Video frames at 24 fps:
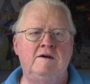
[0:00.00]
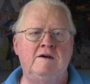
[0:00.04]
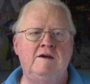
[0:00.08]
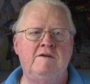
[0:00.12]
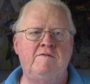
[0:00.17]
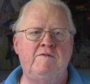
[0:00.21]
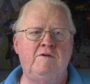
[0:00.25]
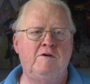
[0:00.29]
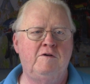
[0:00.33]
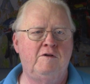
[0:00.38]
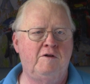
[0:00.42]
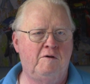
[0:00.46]

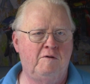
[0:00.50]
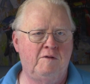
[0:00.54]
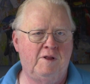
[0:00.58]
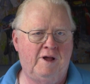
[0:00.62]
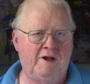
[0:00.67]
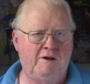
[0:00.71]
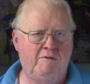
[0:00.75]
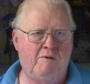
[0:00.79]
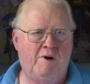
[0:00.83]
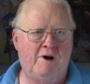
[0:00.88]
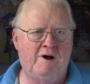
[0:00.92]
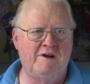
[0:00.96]
If you don't
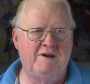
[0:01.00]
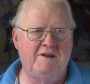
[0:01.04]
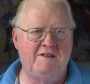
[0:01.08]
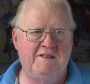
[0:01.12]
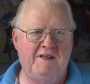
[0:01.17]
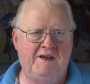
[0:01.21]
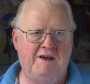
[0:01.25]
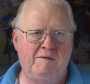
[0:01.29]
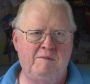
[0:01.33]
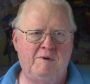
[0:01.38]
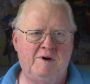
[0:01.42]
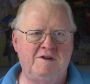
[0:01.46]
like walking
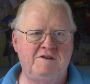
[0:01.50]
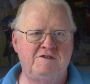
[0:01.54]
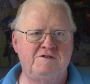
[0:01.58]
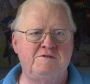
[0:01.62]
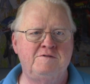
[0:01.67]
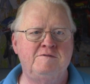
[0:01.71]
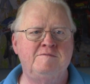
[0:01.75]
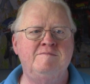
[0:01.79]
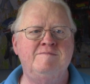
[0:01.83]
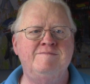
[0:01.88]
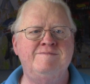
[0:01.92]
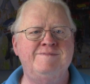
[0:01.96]
that
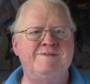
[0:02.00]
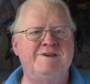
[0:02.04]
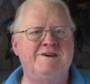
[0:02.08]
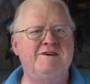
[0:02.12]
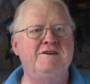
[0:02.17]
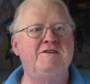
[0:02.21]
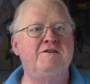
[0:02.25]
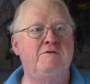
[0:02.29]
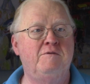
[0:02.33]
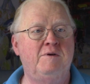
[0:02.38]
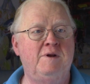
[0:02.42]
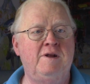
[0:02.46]
much, you
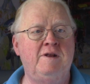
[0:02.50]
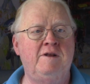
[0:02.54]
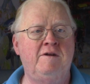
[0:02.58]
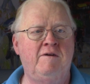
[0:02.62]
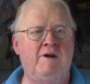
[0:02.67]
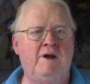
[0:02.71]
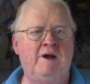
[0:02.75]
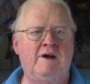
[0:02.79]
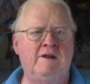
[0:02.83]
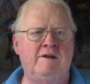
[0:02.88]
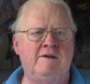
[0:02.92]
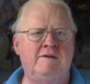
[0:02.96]
can do it in your
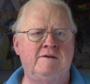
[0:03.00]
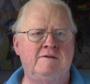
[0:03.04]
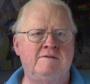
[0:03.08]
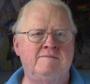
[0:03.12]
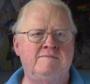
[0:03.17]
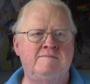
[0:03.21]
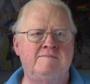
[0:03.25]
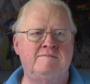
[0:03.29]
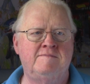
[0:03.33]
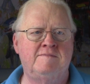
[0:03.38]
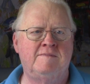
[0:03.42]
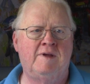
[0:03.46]
head.
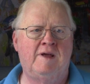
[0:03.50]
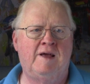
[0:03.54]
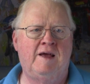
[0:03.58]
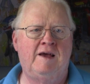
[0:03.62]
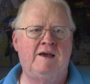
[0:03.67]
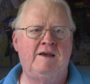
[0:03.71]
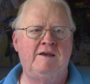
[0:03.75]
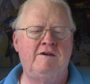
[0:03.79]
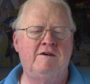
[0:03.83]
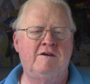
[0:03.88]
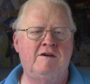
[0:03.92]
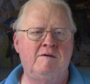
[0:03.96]

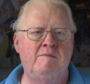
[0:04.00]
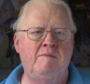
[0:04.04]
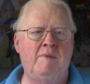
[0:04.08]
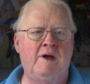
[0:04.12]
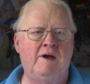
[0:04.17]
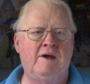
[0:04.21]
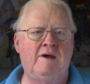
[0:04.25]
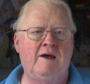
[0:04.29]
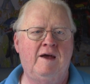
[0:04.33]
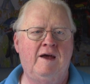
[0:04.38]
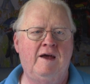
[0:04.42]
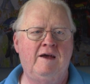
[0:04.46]
You can
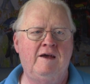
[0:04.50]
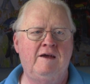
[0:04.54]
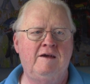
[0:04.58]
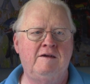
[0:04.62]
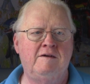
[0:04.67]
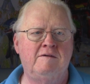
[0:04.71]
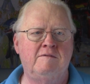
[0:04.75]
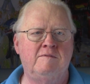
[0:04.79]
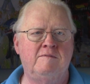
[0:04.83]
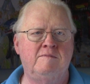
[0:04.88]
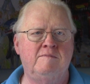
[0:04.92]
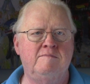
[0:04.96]
make
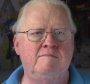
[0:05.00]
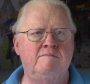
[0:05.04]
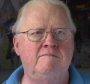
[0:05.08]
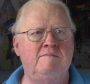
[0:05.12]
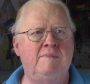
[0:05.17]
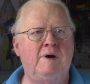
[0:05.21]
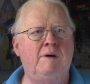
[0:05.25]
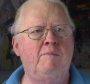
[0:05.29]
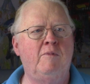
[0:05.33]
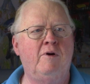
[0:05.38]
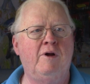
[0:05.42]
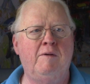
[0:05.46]
a
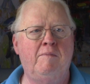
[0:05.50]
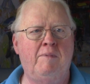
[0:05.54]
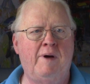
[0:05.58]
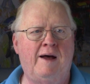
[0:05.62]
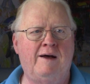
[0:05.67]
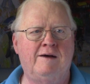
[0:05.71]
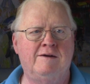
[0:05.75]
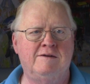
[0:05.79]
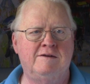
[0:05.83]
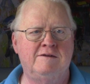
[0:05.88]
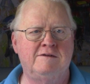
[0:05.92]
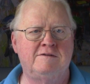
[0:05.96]
memory
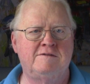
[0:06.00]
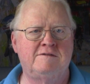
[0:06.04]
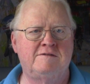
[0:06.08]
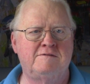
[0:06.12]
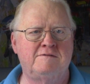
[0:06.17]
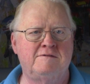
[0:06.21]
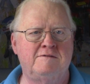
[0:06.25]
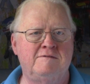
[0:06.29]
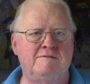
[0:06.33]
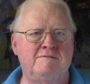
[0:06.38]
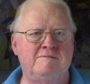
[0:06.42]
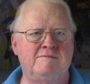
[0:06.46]

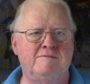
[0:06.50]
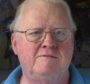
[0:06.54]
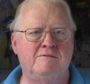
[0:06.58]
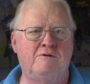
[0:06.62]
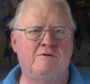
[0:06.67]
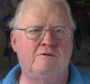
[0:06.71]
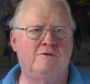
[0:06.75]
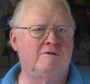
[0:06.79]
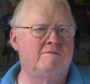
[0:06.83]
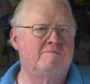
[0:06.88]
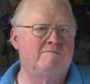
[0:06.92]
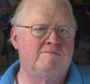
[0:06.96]
palace
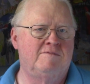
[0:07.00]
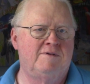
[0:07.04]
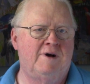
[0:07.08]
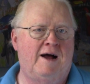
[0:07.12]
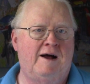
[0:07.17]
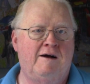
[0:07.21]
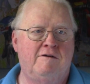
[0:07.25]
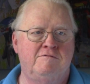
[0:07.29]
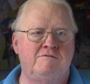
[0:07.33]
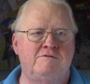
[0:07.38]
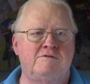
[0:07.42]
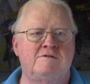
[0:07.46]
or
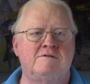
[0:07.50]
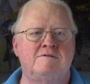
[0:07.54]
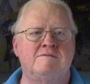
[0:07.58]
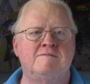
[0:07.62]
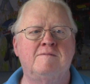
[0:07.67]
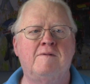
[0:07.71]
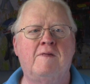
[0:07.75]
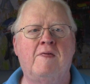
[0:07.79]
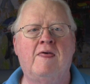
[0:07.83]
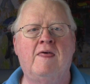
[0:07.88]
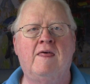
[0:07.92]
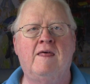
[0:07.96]
house.
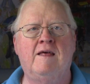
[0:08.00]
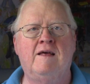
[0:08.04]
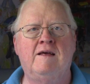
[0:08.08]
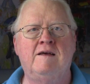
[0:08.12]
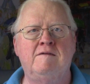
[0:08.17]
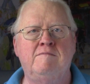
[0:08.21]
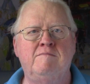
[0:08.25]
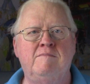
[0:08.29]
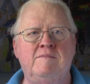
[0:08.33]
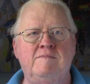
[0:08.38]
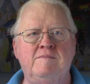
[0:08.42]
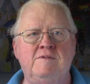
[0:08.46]

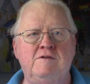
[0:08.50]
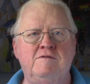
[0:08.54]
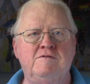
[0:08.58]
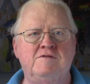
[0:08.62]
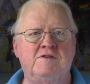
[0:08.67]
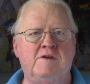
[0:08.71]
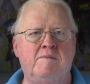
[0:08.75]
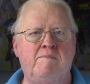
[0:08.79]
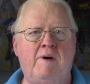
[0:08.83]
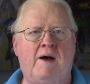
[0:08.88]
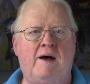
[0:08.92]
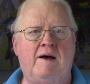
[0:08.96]

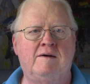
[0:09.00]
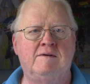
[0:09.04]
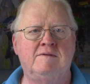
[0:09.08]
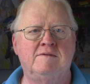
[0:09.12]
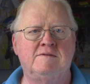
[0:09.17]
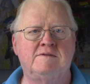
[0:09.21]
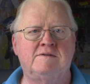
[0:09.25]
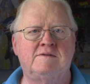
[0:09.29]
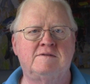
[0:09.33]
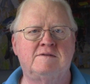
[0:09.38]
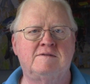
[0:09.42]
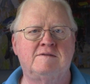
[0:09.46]
Use the
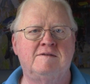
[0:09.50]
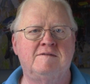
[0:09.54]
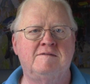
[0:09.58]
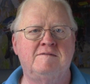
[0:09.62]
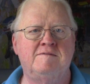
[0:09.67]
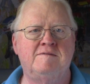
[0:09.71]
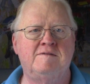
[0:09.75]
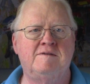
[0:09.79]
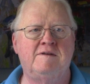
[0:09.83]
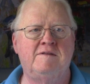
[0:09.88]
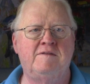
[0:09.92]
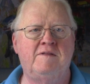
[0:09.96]
palace
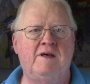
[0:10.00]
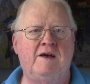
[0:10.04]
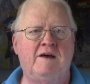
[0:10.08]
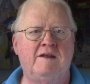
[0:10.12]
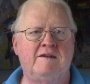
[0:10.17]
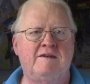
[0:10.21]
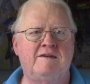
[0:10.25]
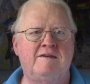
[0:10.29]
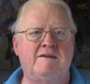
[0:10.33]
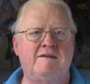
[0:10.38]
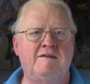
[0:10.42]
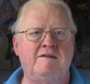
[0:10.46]
that
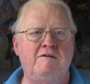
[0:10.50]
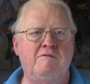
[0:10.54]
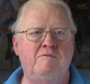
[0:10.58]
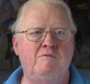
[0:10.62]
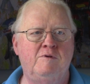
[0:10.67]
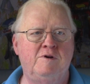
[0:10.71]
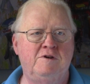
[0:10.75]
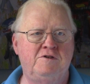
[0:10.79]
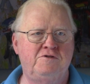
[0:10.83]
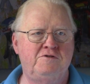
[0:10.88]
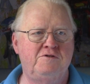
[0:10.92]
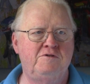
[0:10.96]
you
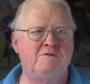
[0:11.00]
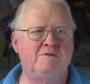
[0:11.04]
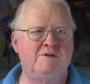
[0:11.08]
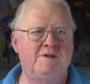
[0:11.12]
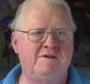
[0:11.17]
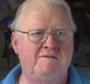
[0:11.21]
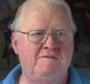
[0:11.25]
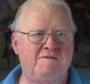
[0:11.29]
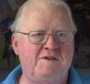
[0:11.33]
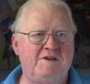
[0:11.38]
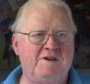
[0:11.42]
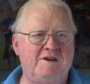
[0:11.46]
wish you
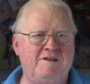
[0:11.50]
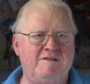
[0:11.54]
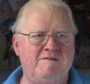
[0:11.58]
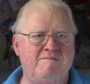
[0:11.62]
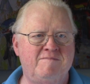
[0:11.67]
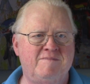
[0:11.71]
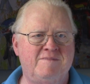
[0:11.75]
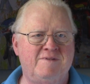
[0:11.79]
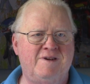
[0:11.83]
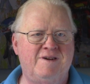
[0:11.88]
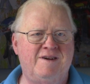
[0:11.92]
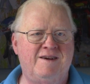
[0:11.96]
lived in
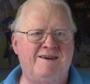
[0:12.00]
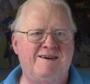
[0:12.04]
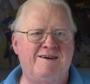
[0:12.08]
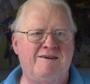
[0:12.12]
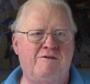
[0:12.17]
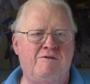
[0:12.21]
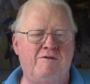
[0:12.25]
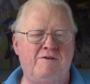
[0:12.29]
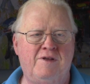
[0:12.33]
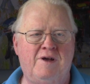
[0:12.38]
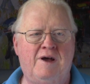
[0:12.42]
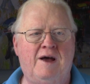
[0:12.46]

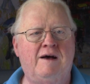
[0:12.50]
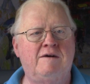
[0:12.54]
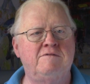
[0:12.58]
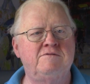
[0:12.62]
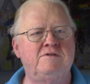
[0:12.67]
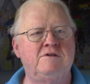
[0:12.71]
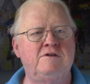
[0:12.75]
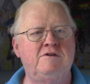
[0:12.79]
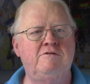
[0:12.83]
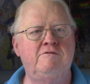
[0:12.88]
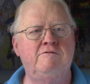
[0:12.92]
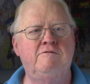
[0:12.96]
or the
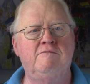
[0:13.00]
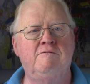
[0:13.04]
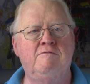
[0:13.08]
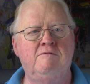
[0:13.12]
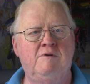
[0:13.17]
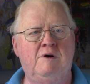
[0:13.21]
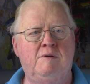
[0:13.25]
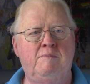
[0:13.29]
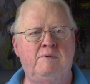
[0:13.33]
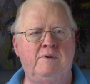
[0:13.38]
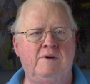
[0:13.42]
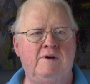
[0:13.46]
house that you
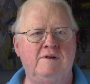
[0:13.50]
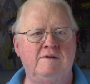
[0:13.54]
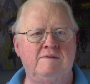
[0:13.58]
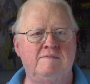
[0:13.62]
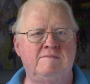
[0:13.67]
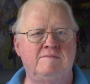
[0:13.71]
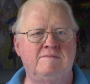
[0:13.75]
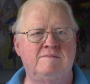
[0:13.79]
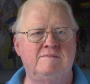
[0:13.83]
grew up in.